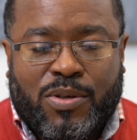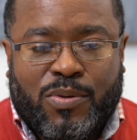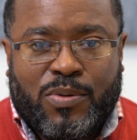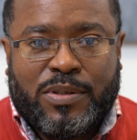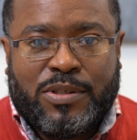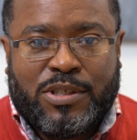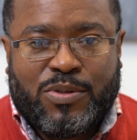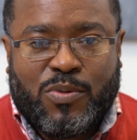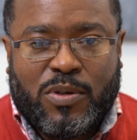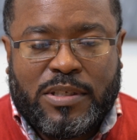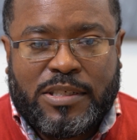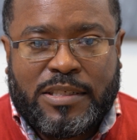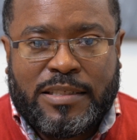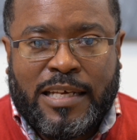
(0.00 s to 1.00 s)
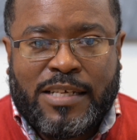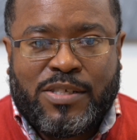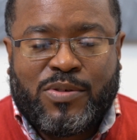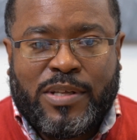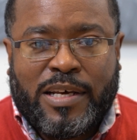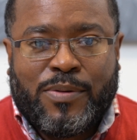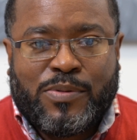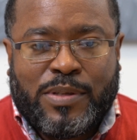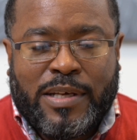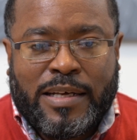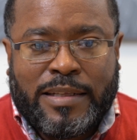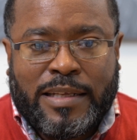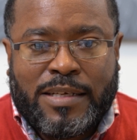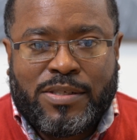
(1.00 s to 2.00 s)
So we just wanted to,
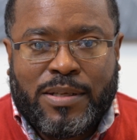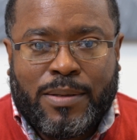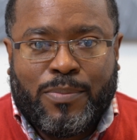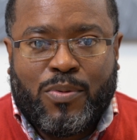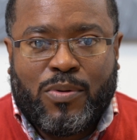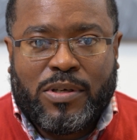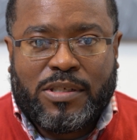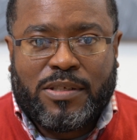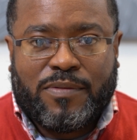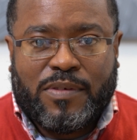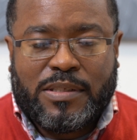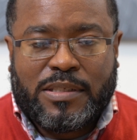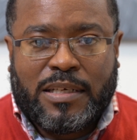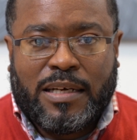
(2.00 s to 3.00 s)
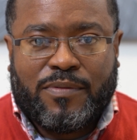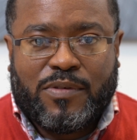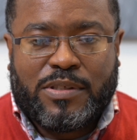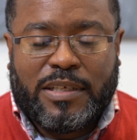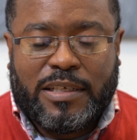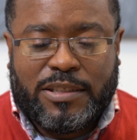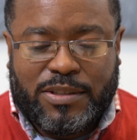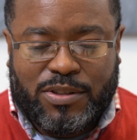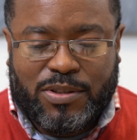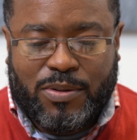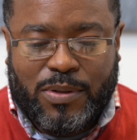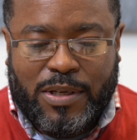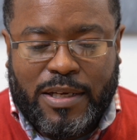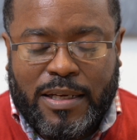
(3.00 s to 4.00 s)
that's the importance of this
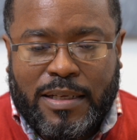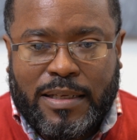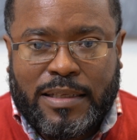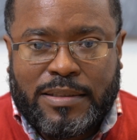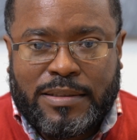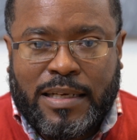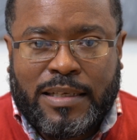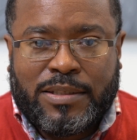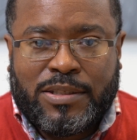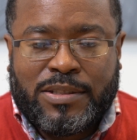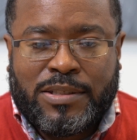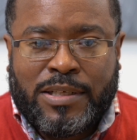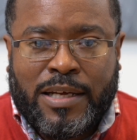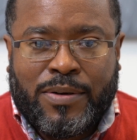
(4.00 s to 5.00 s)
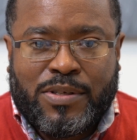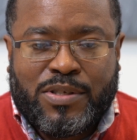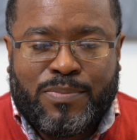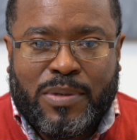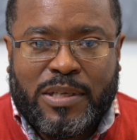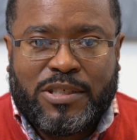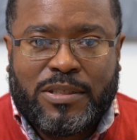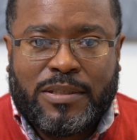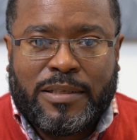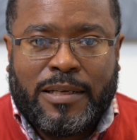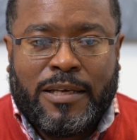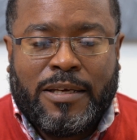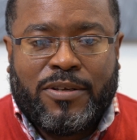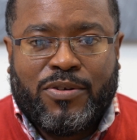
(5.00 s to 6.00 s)
conversation. So like Dr. Terrence
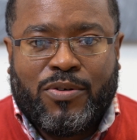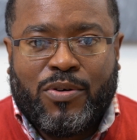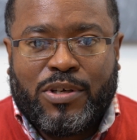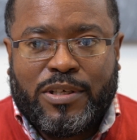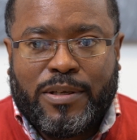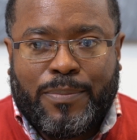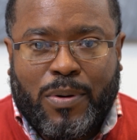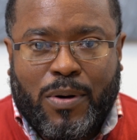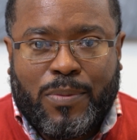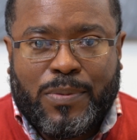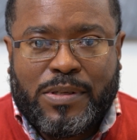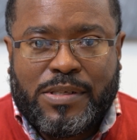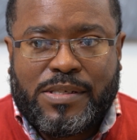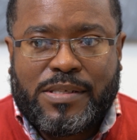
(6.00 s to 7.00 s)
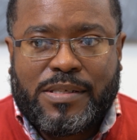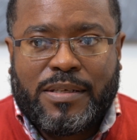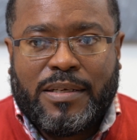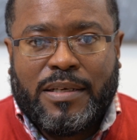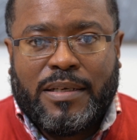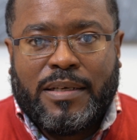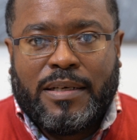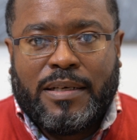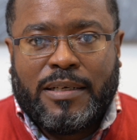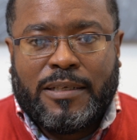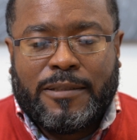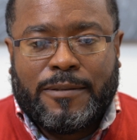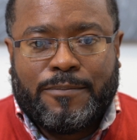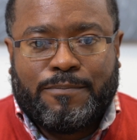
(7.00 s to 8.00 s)
mentioned, knowing your purpose,
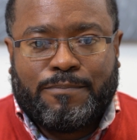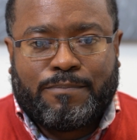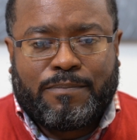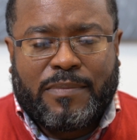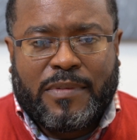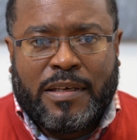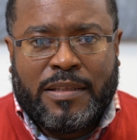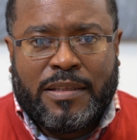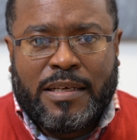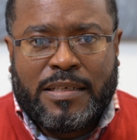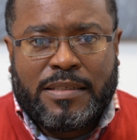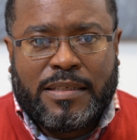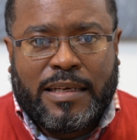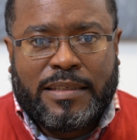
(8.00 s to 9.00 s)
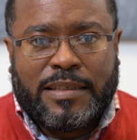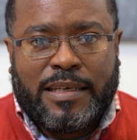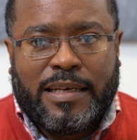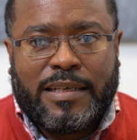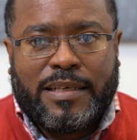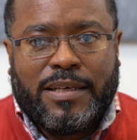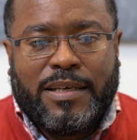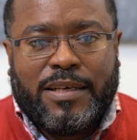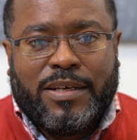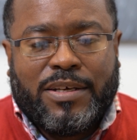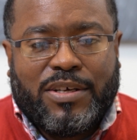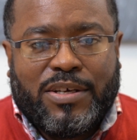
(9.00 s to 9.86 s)
and things like that,